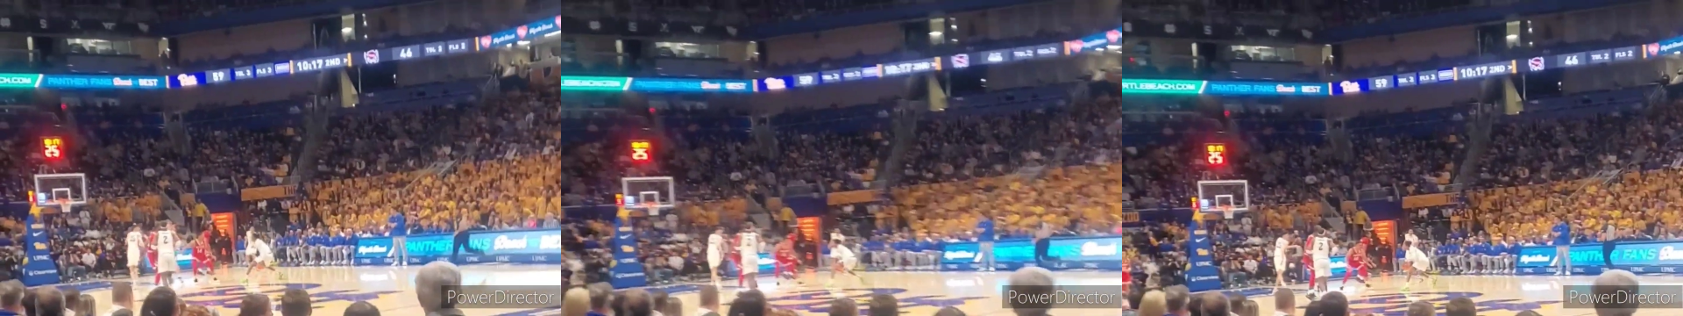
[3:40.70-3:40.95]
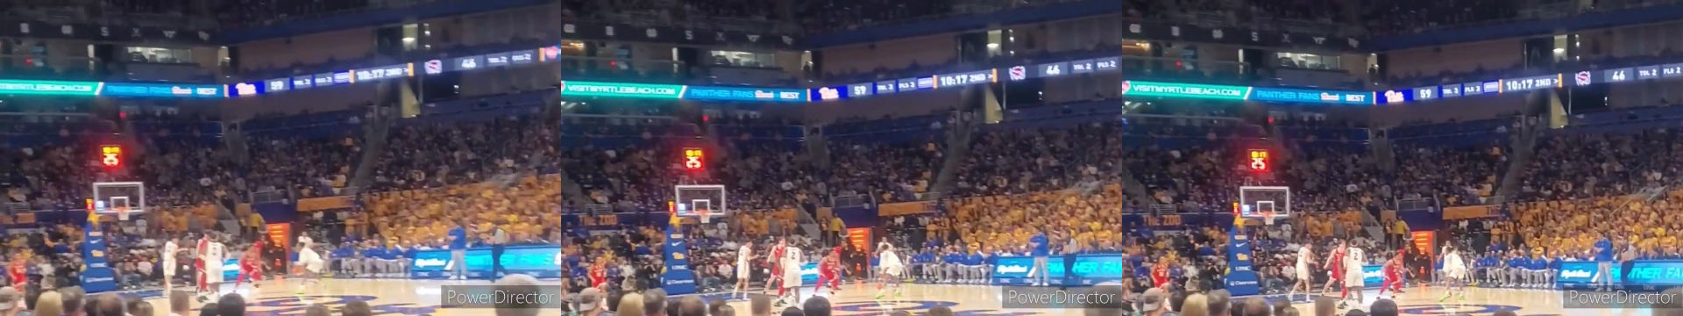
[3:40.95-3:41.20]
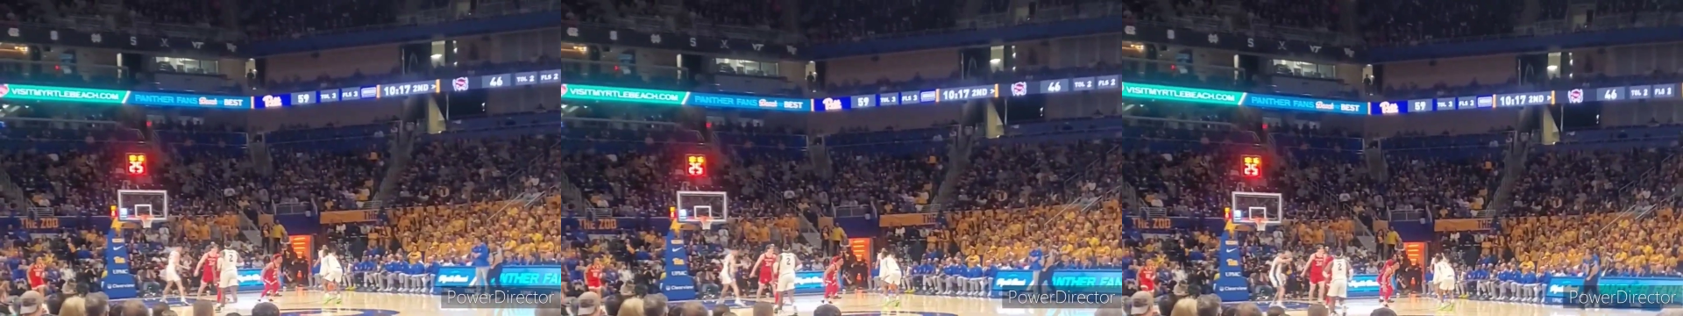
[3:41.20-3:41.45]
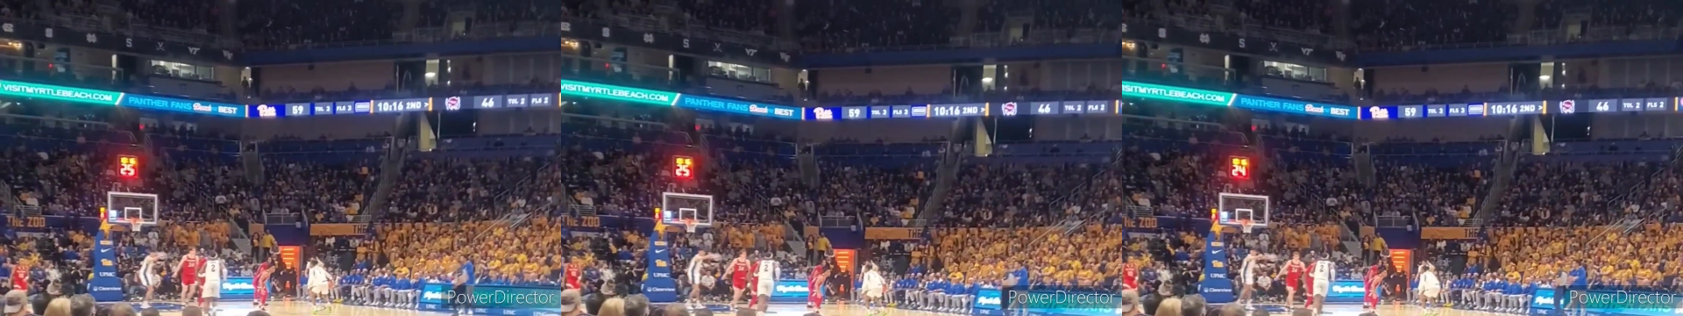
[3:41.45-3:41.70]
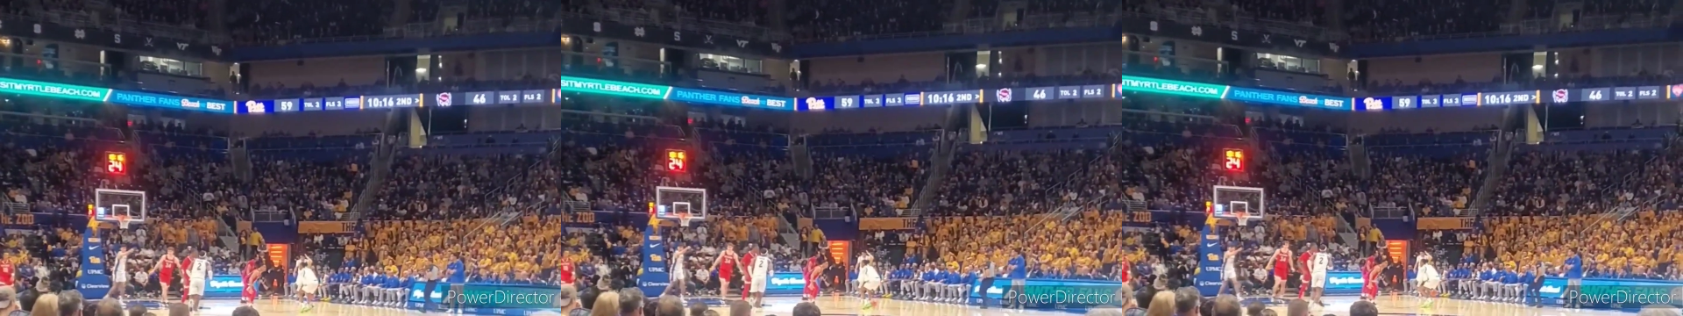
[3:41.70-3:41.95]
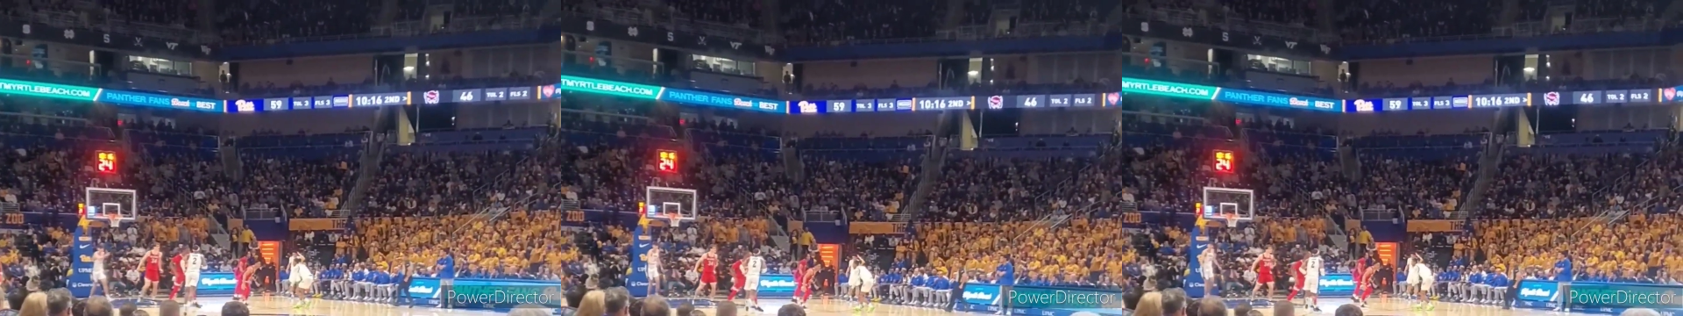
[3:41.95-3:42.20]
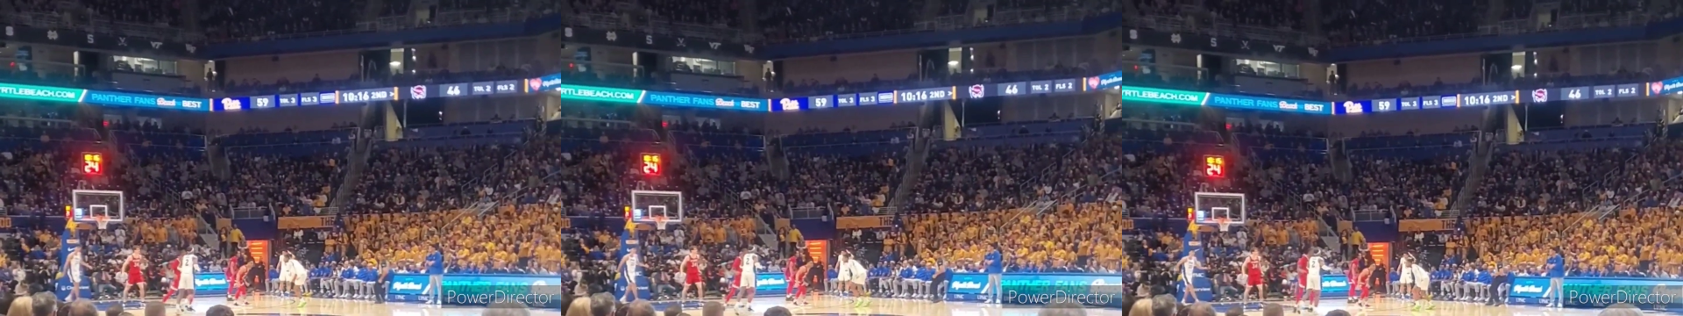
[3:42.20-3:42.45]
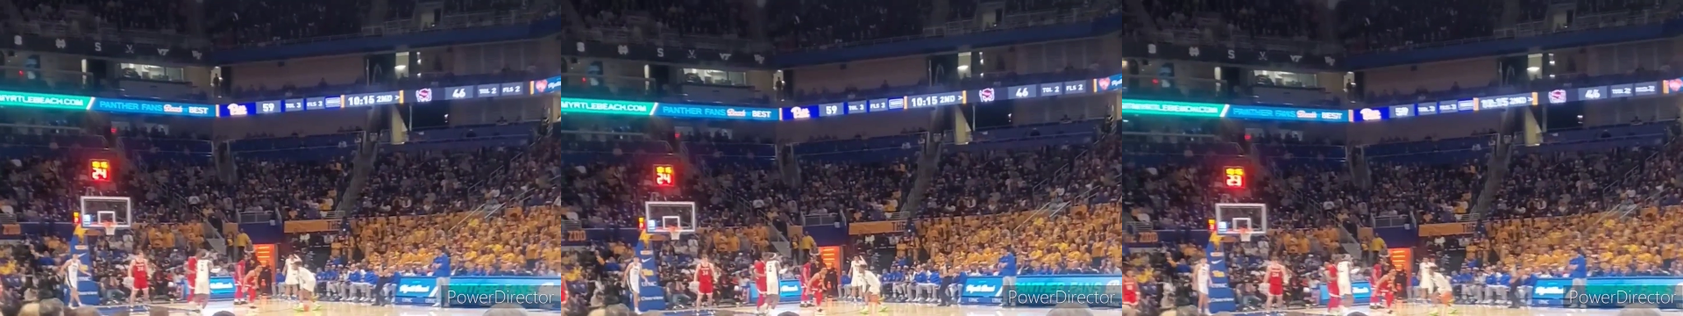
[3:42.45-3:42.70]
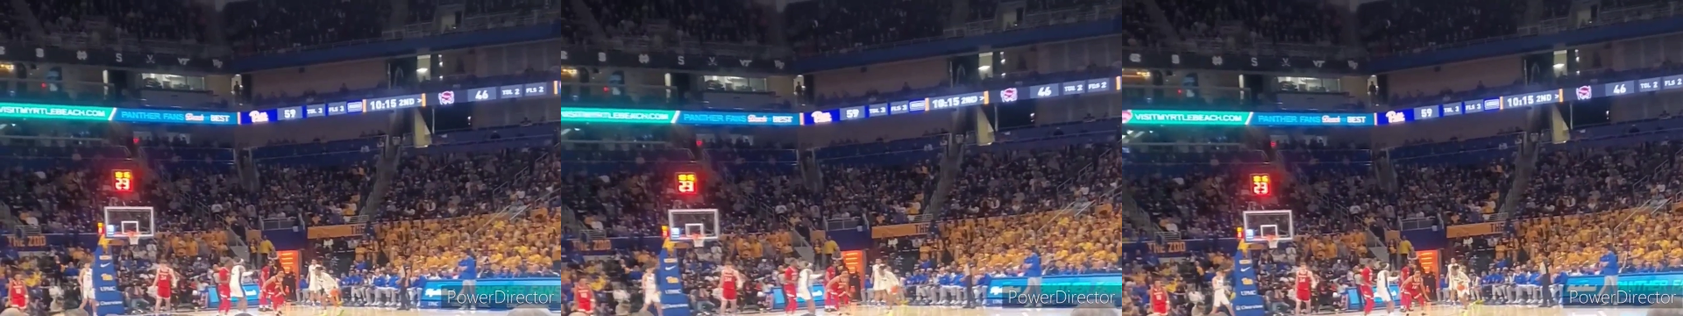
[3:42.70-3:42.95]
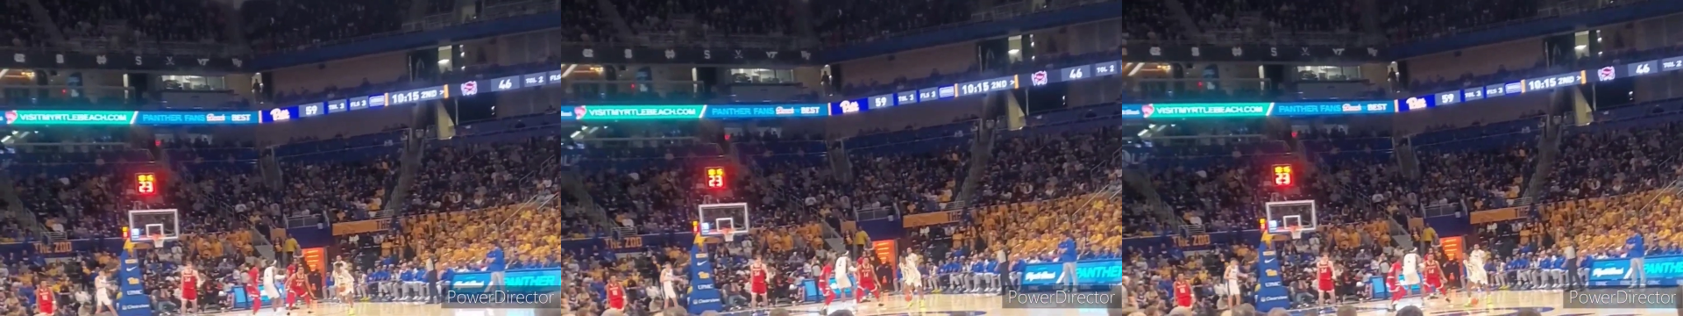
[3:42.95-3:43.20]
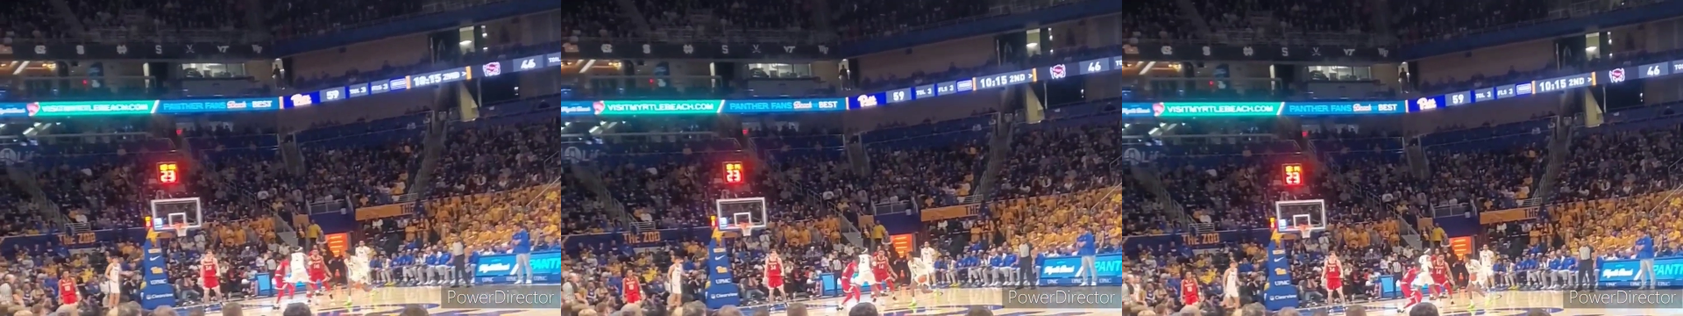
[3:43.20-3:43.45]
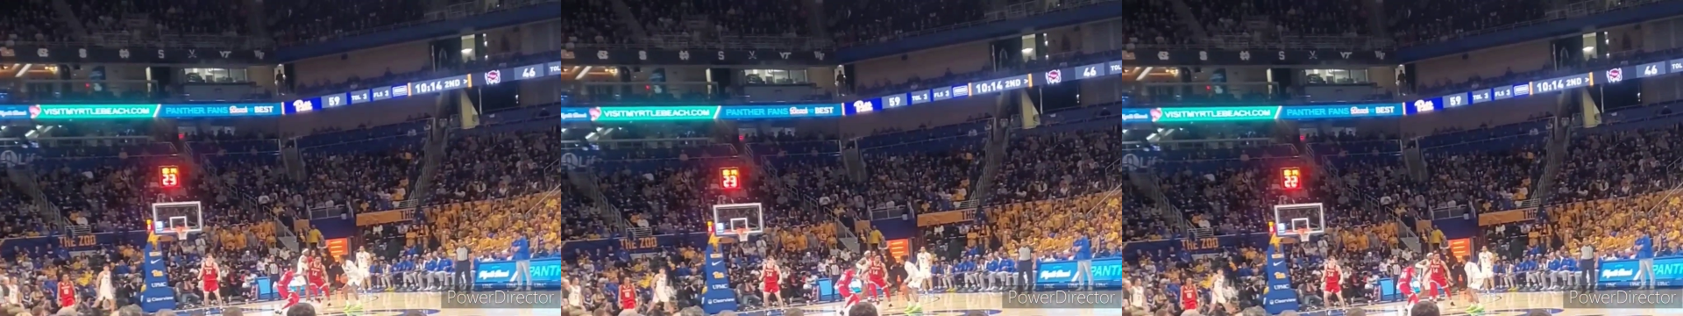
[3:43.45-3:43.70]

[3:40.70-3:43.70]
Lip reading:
(no speaker visible)